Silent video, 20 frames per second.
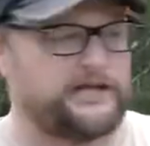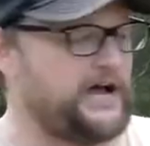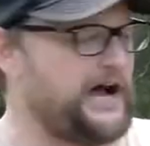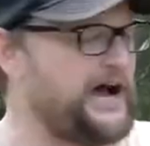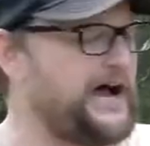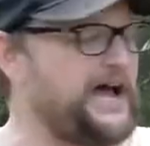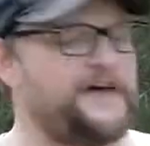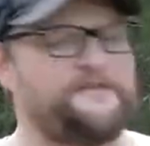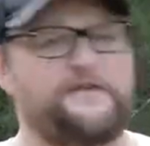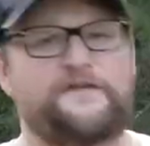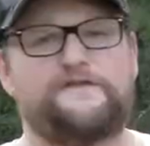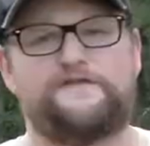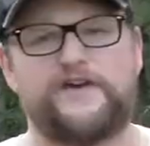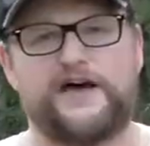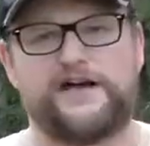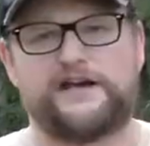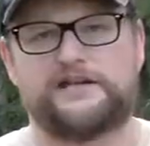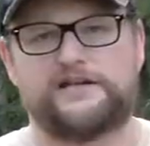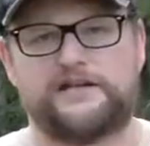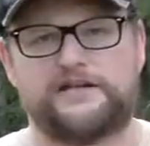I haven't
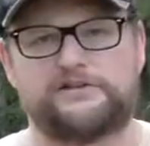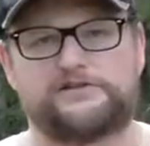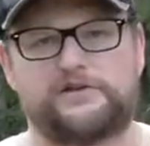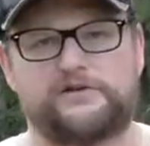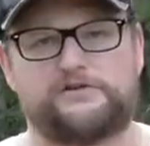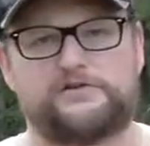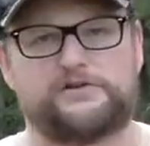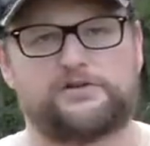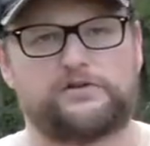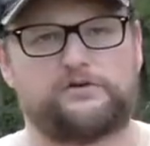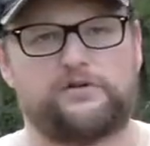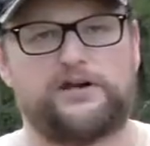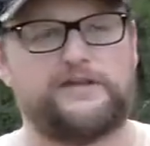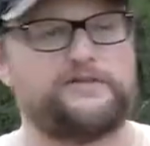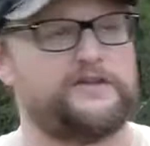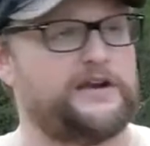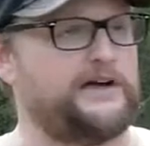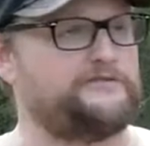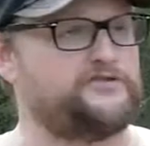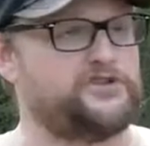vetted it to the degree
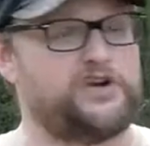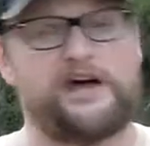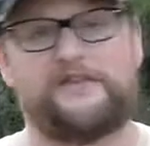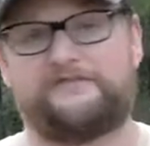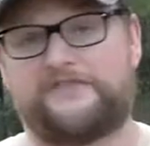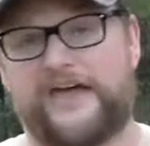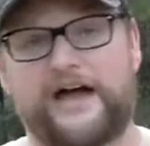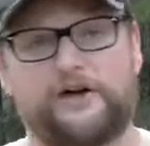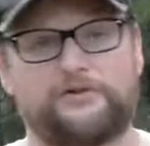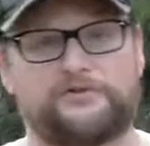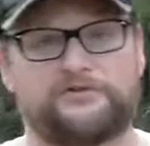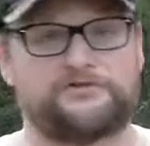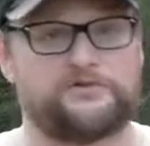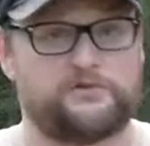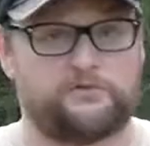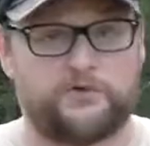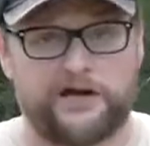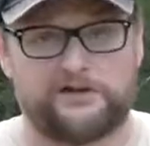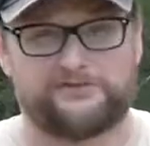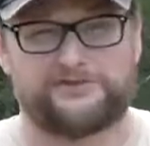that I've shot thousands
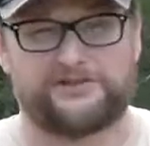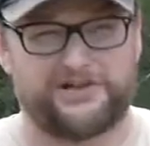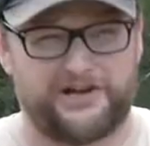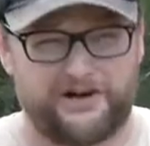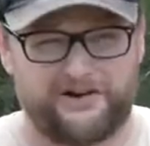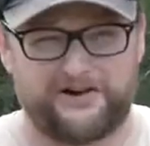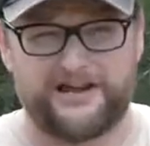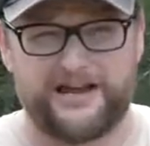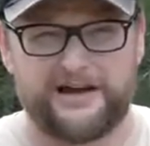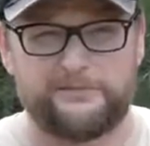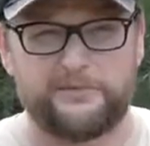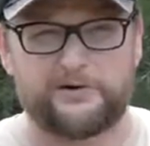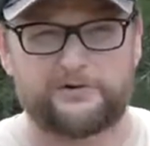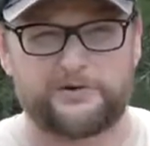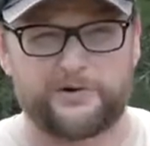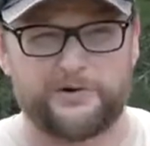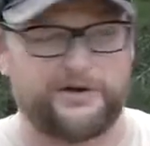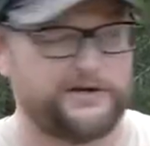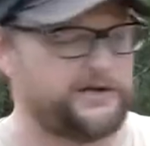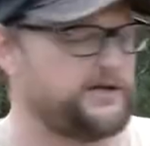of rounds of carry ammo
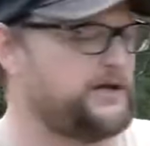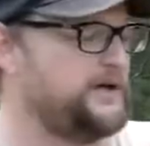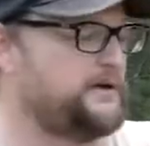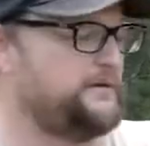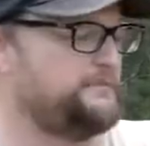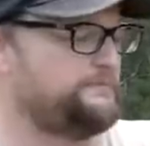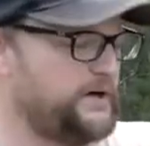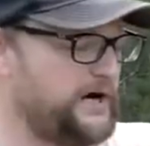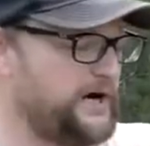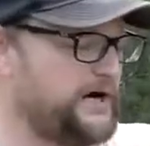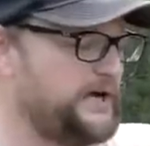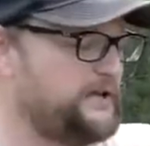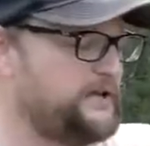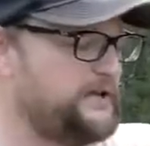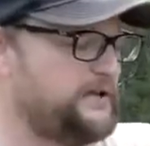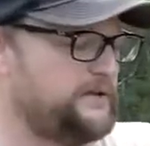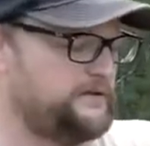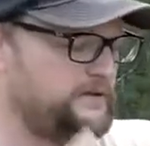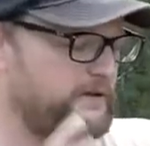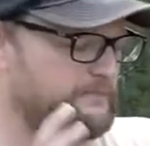through it, but
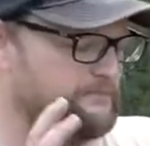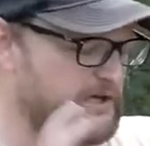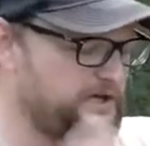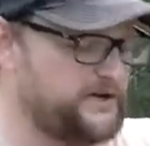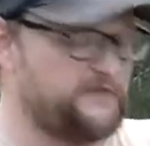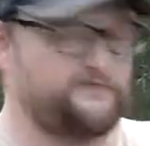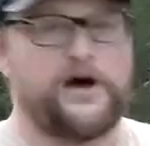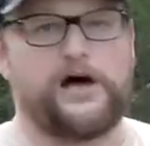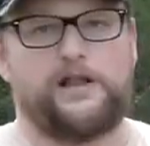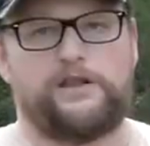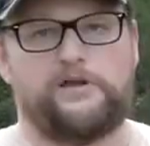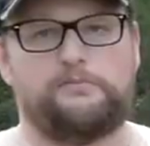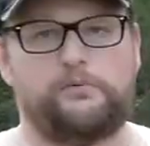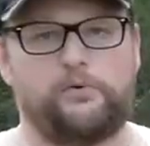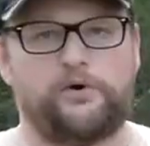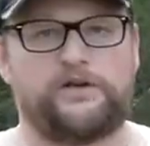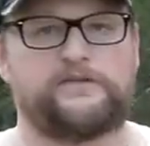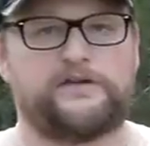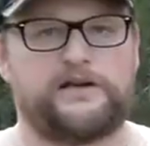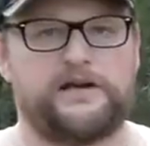the bit of hollow
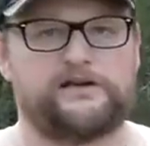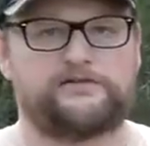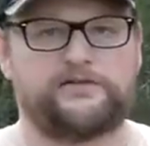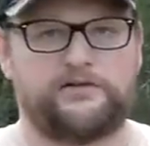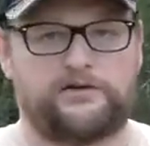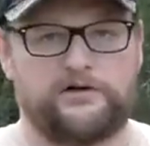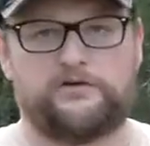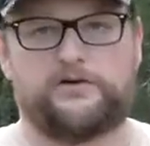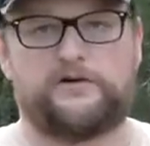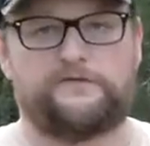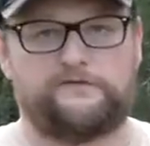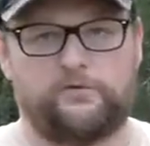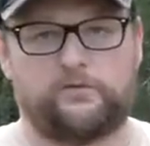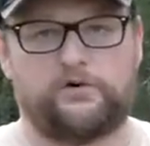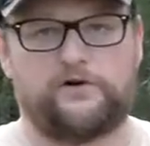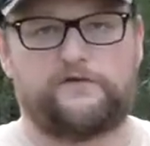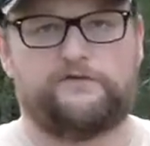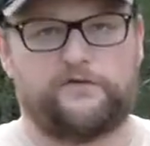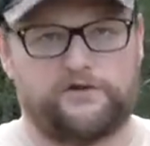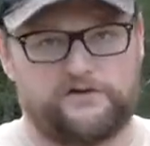point that I zeroed it
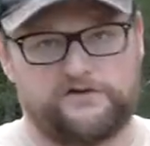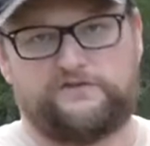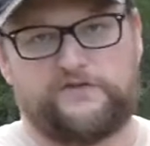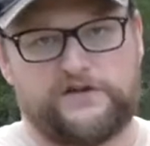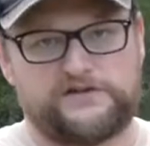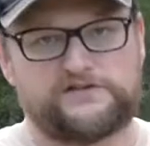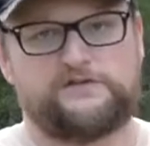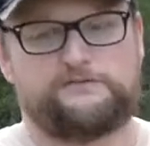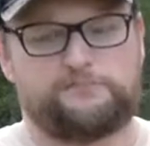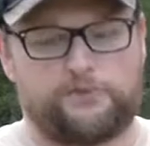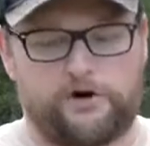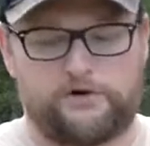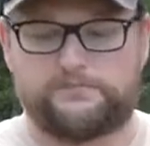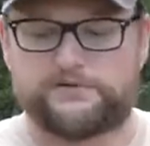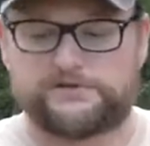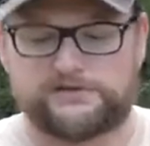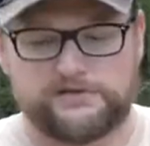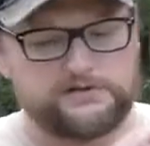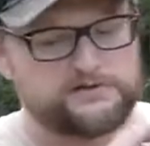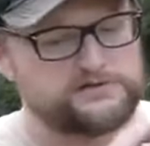for defensive
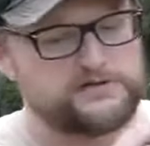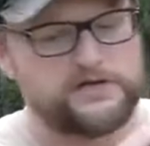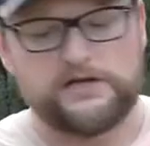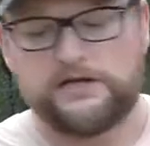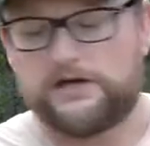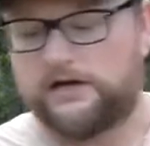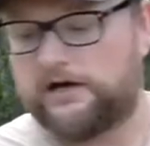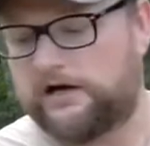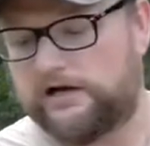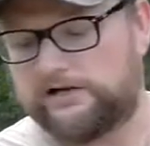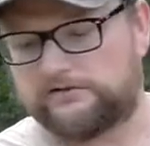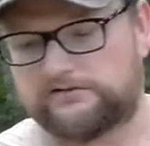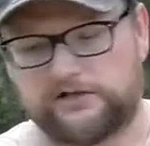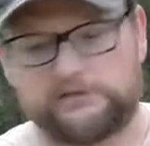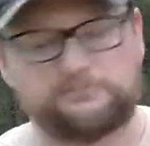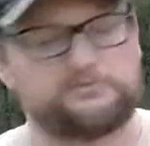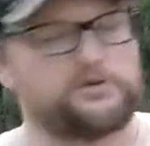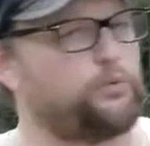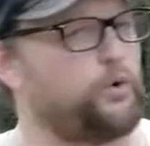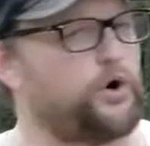purposes
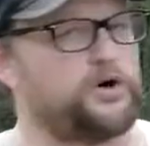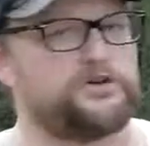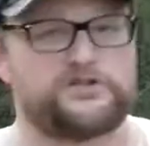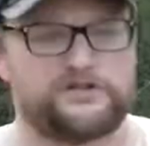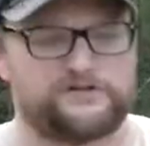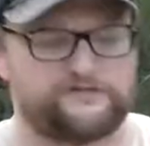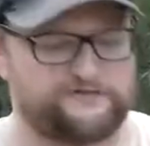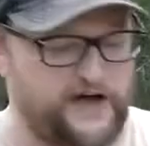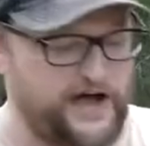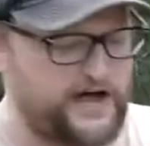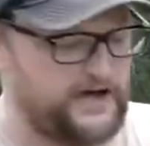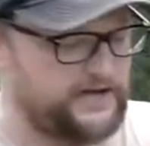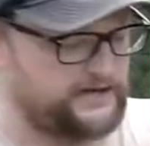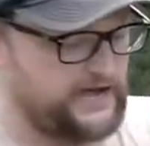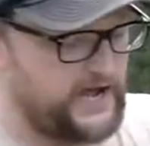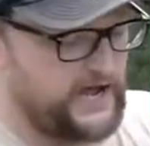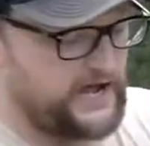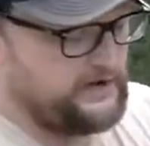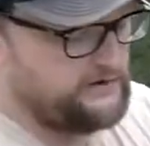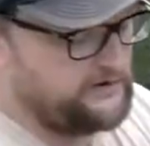seemed to work just fine
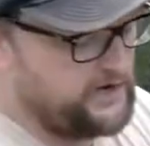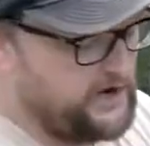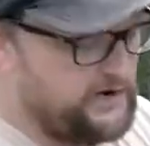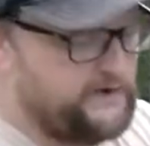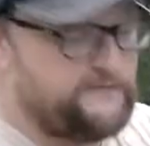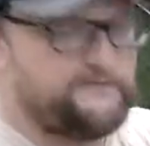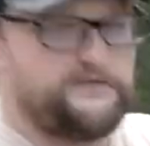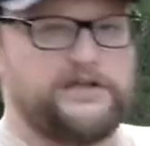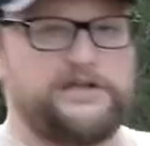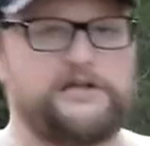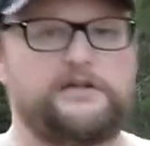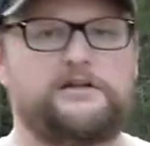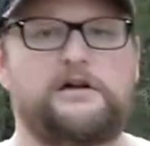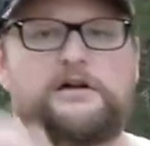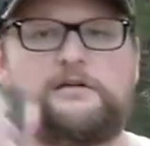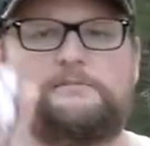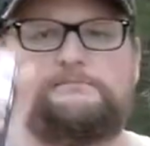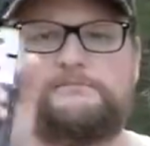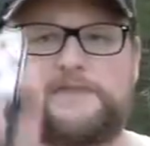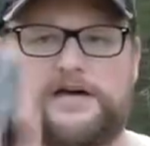out of the
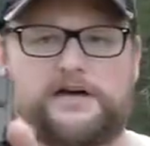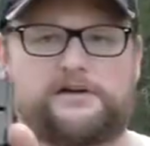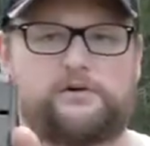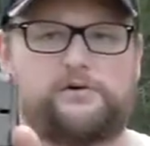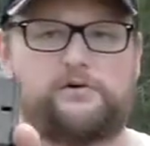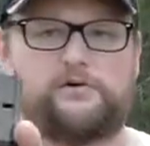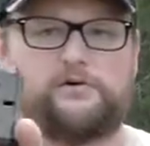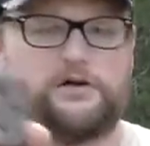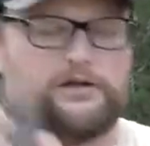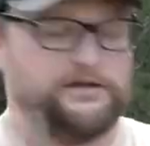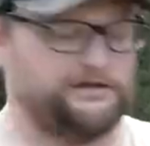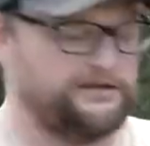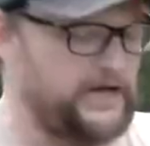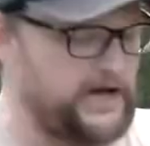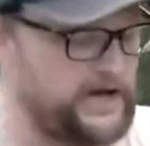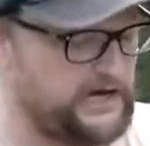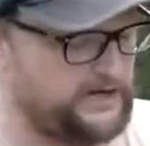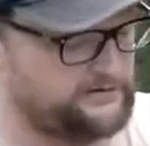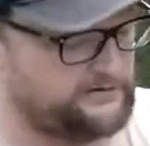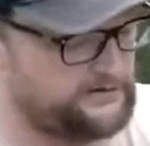metal
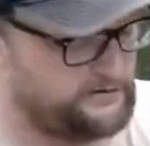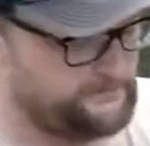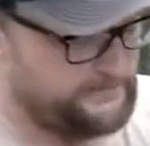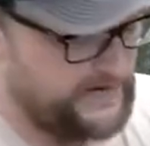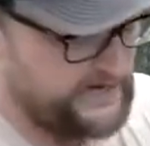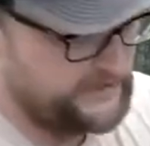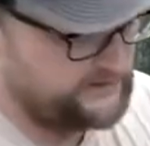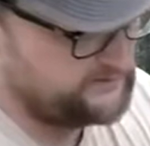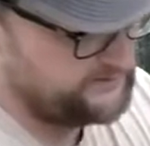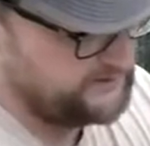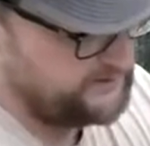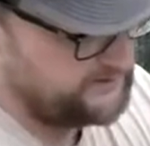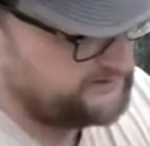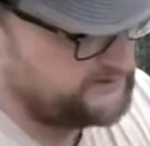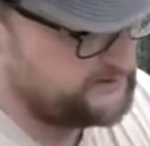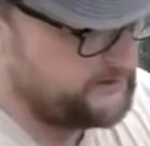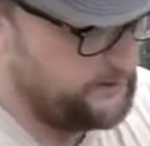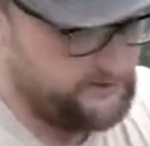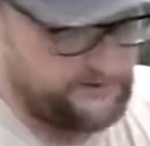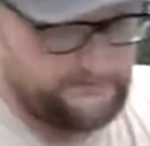lined
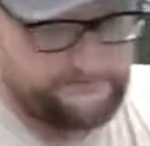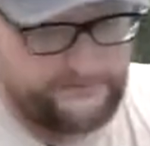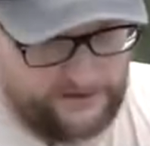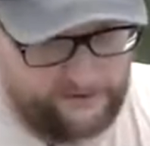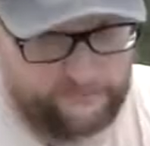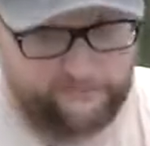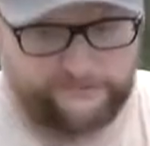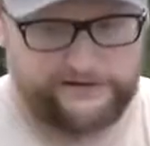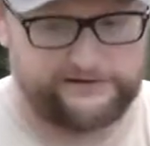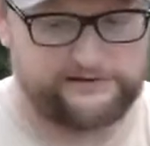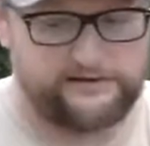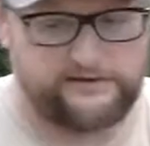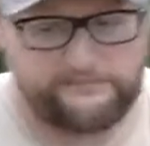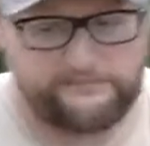magazines, or the metal feedlit